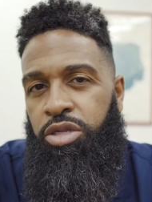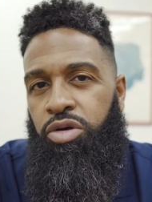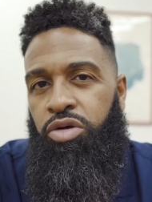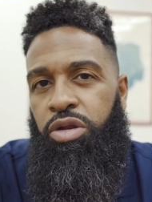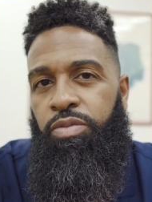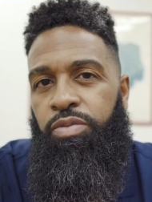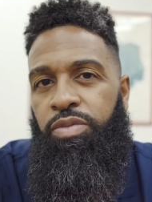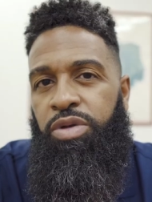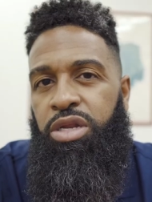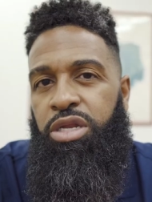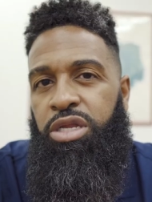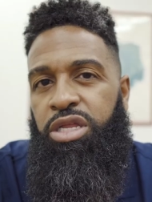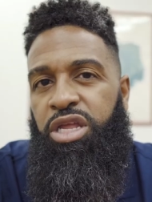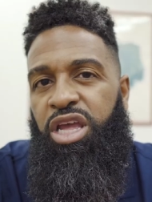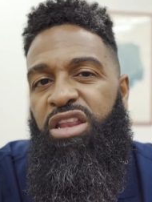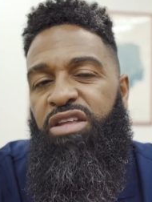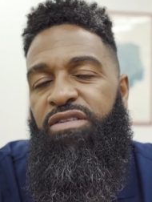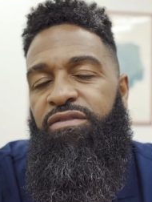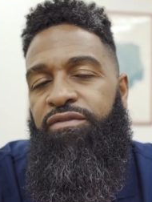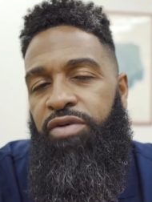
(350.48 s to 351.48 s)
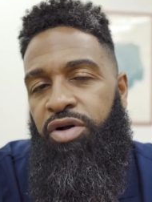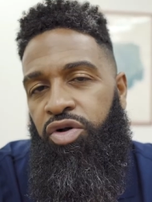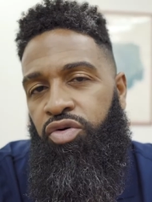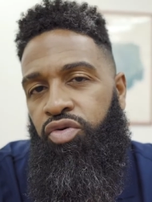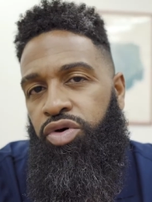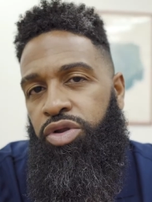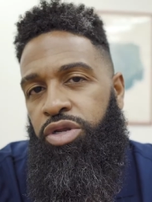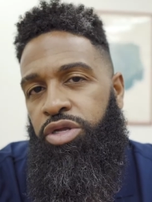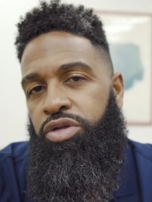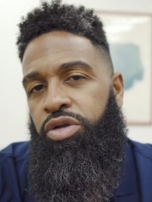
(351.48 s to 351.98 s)
know that Bearded Daddy fuck
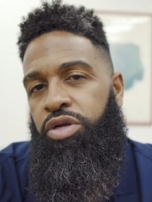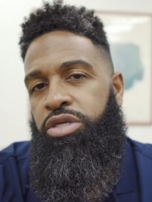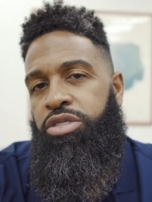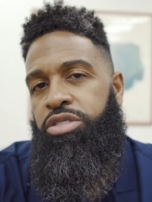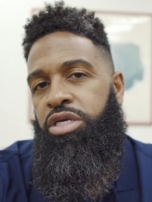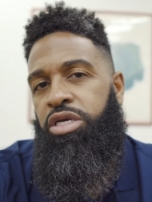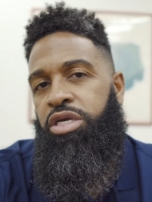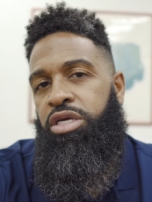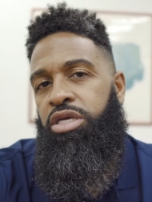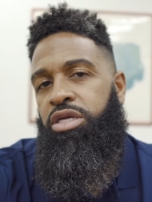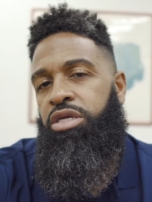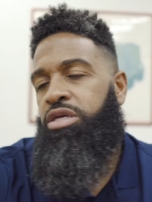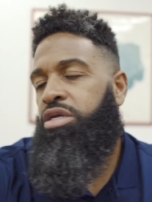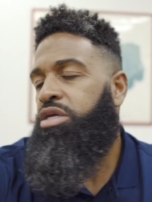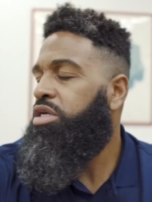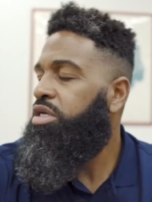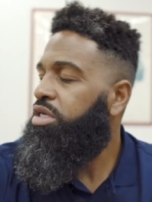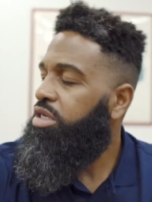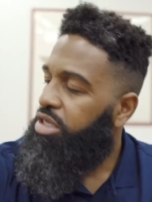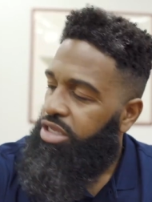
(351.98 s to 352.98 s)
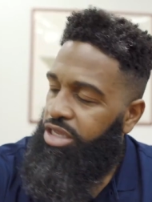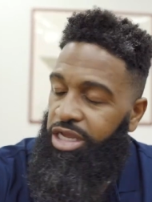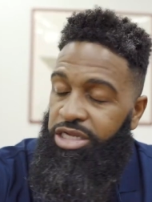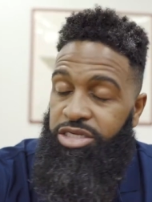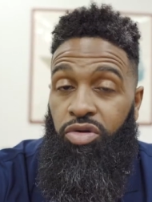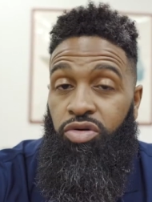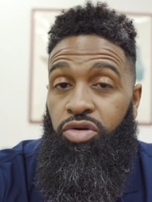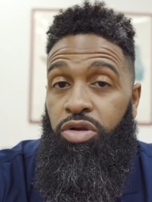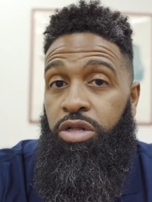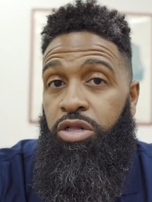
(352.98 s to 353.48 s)
with it, you know what I'm saying? That's
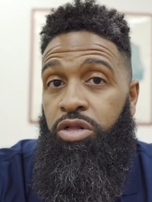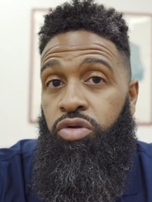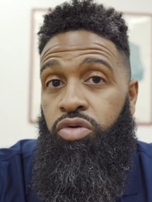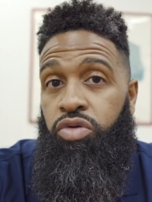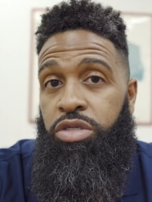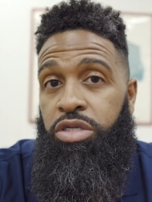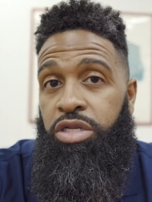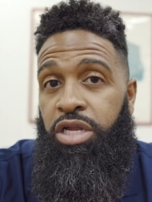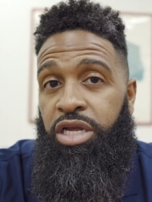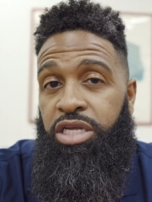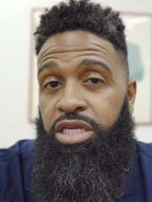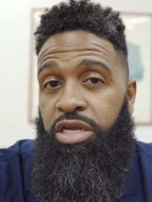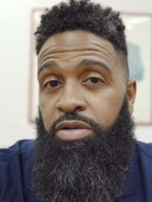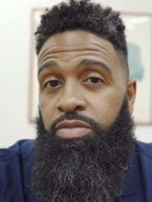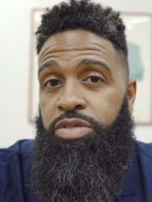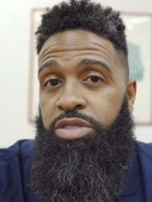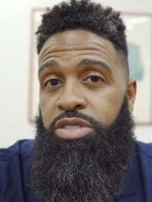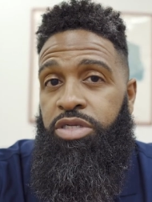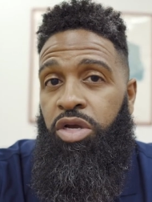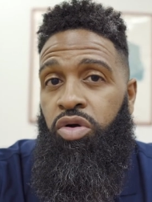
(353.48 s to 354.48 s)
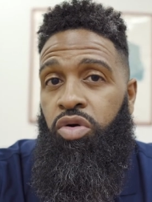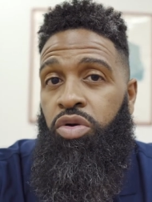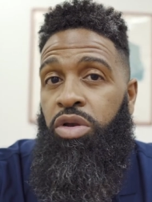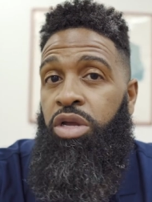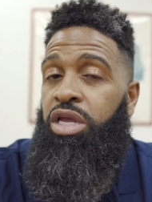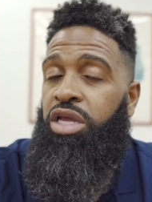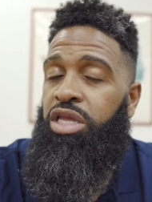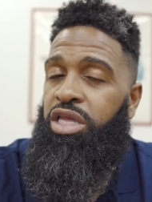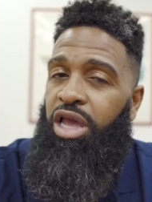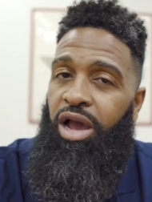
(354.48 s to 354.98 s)
gonna conclude today's episode.
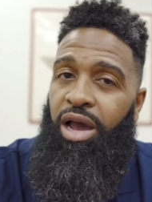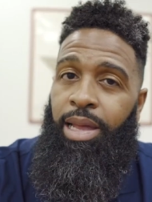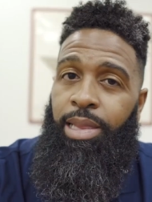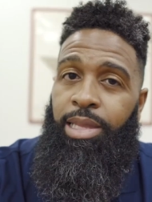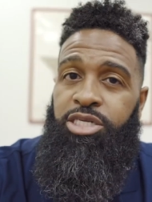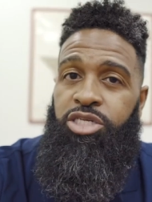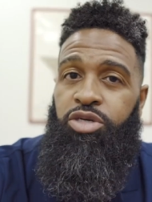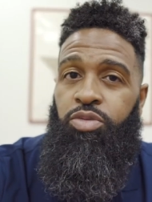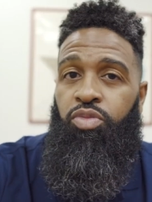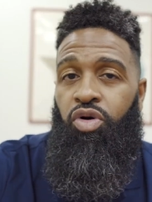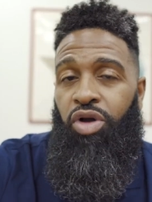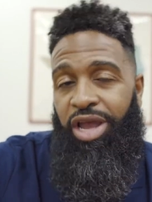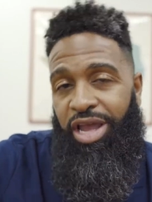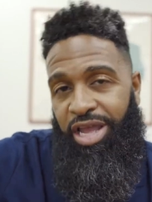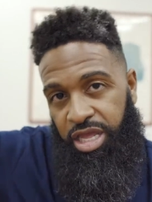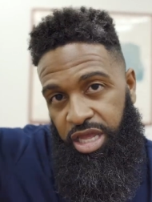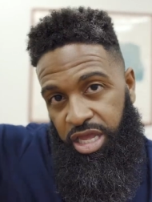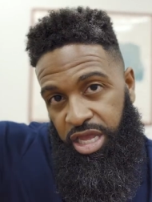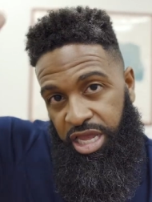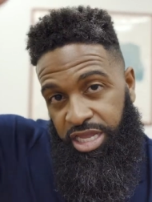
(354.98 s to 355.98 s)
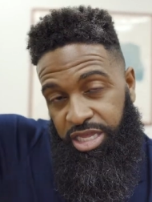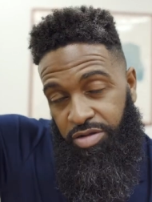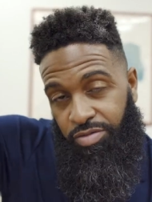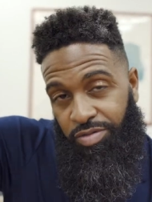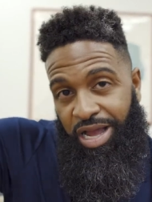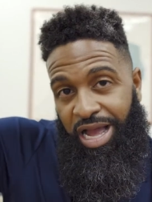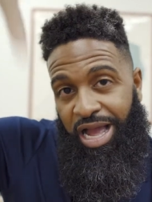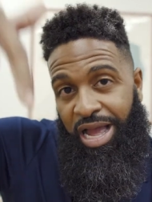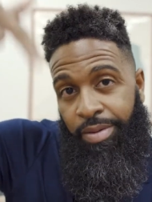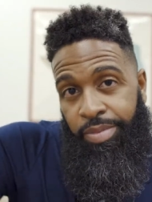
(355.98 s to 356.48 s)
Y'all let your boy. Hey, hit them
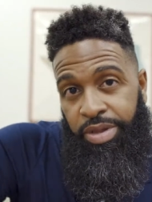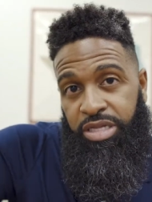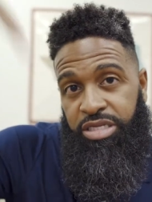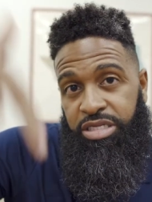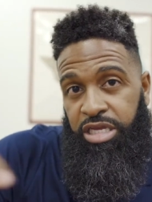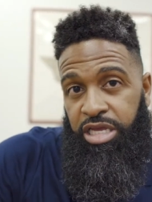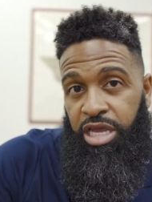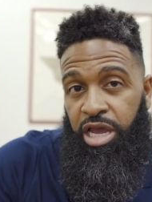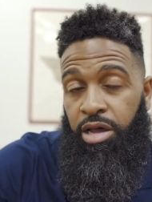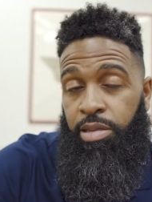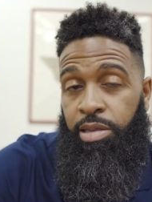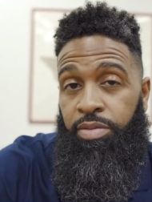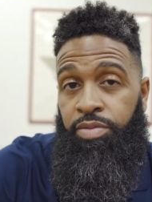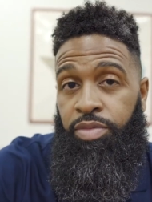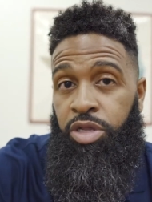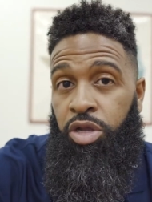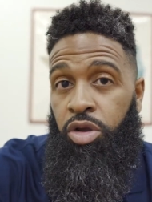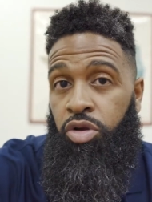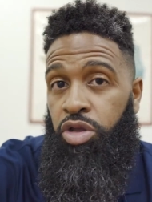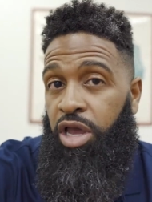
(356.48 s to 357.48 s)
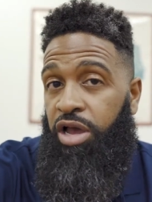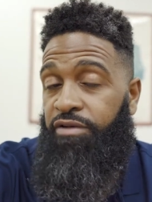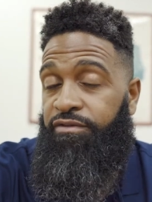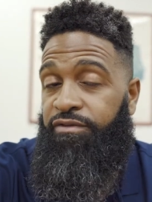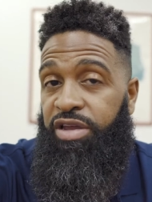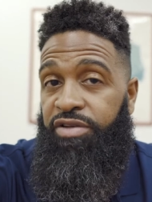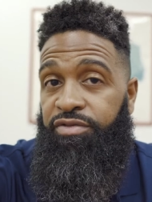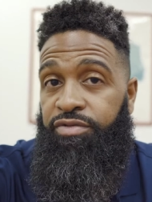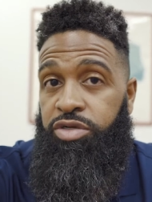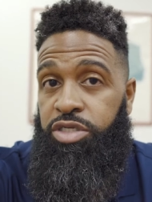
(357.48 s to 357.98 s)
comments and y'all let me know y'all
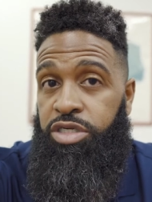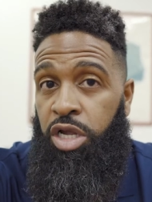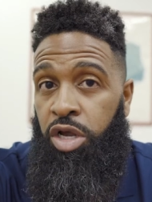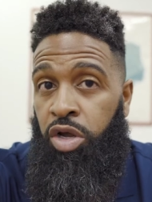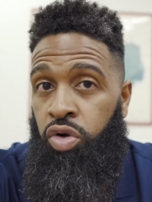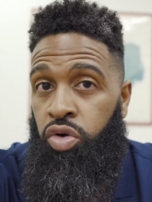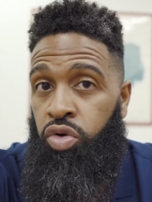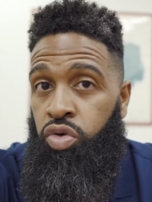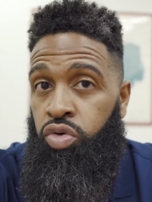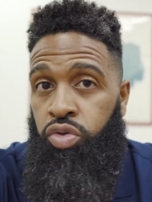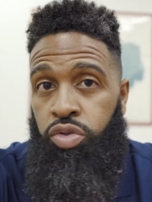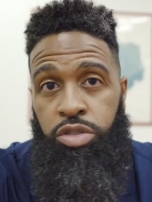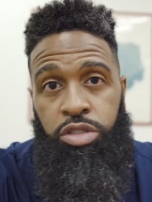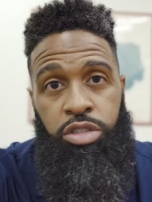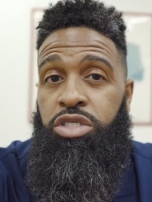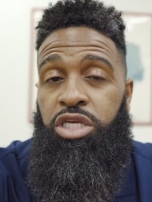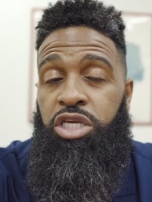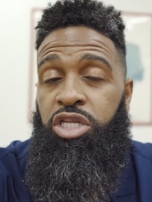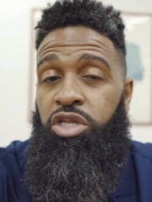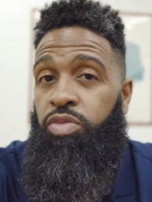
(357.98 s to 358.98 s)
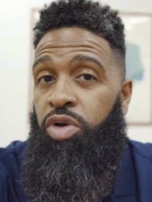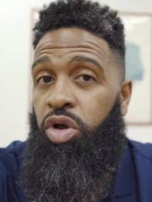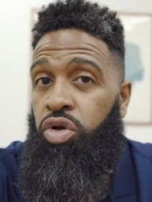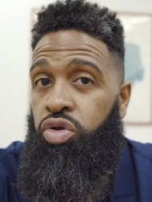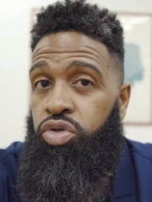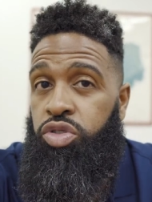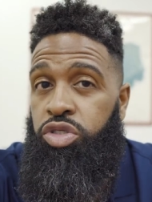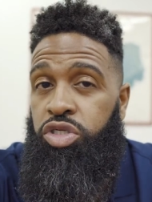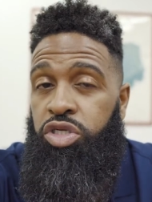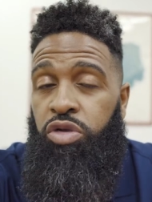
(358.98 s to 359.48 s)
favorite songs. Send them
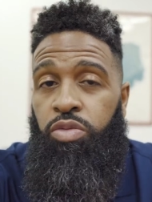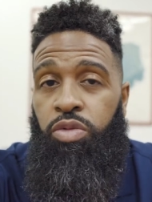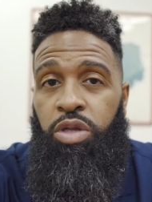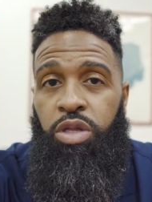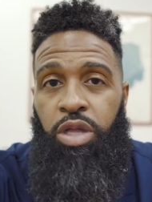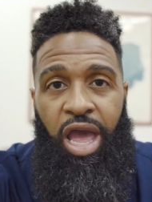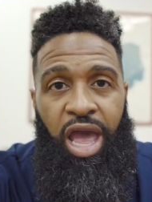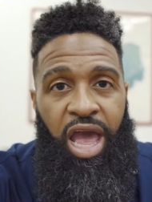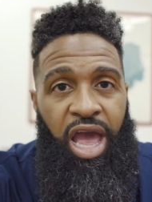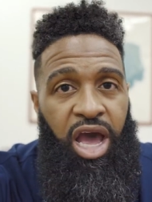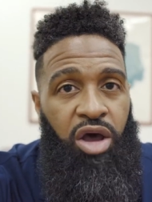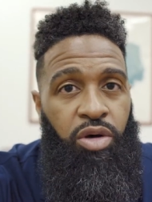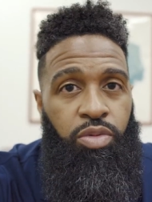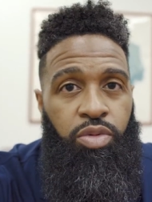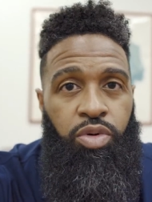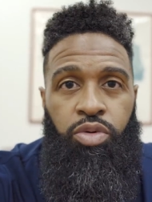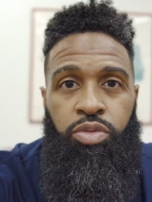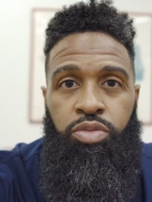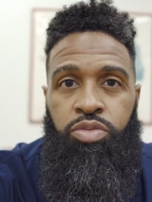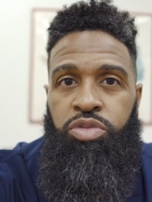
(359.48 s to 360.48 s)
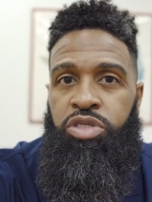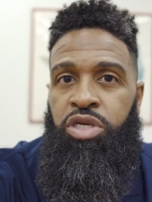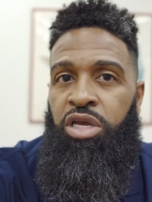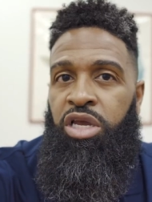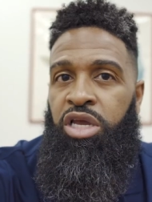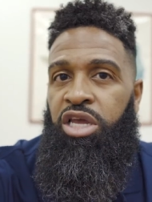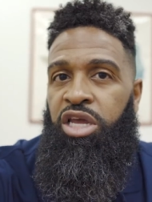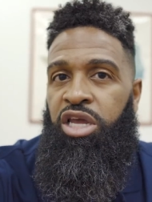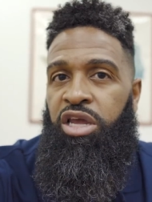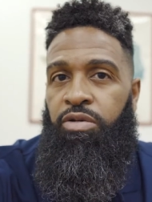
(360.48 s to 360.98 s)
hoes to me, albums,
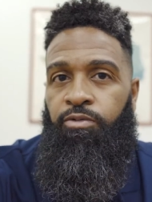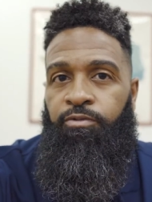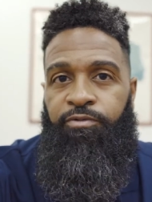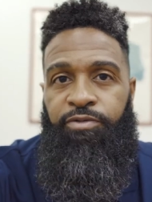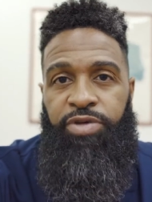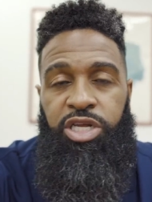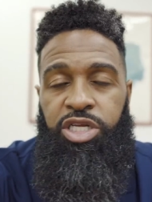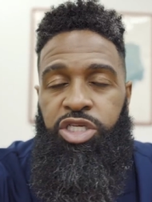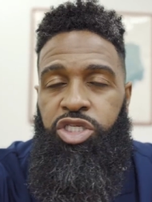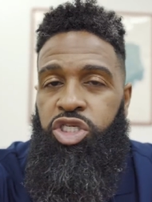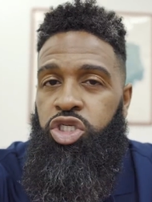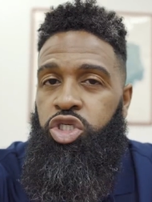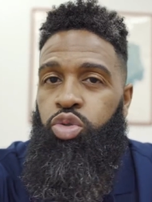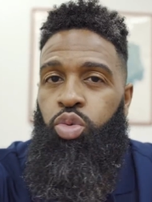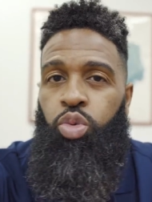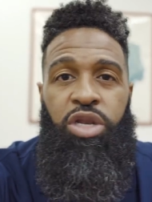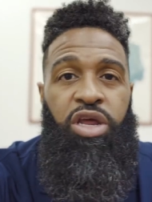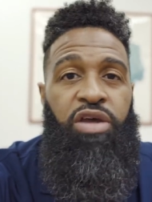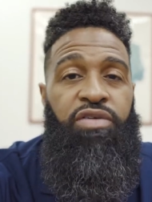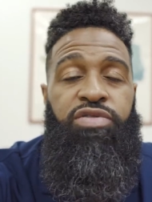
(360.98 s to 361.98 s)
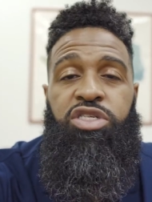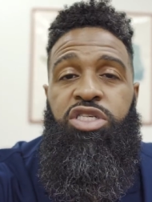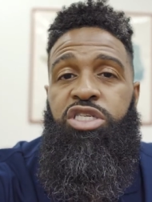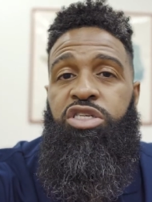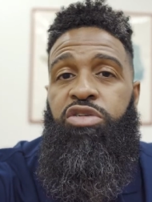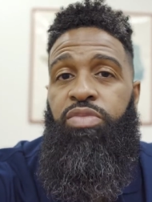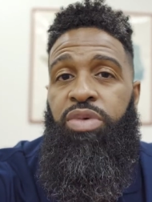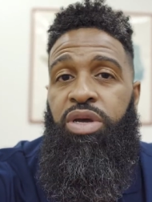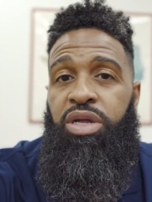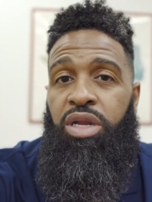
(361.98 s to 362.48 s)
features, whatever
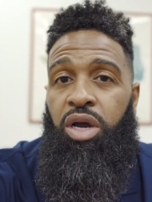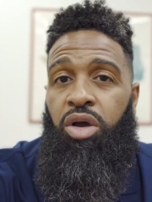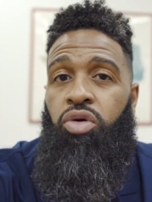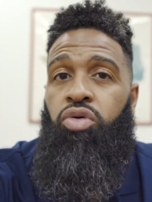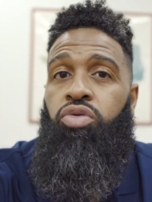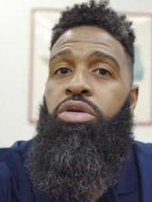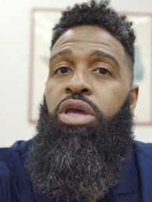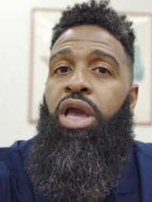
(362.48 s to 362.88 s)
she been on.